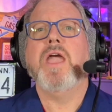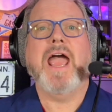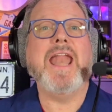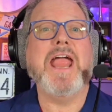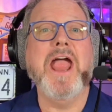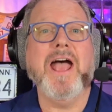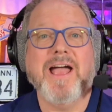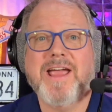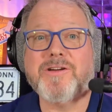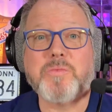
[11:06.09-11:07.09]
And yeah,
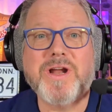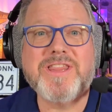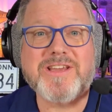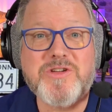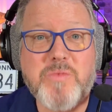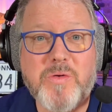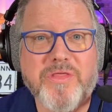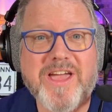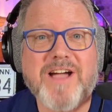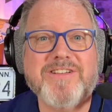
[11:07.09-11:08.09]
here's one that you won't
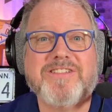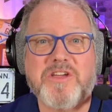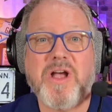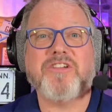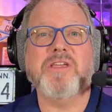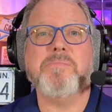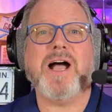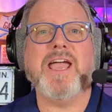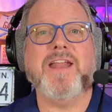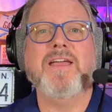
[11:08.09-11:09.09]
think of until you actually
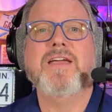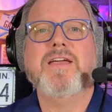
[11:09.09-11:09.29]
buy it.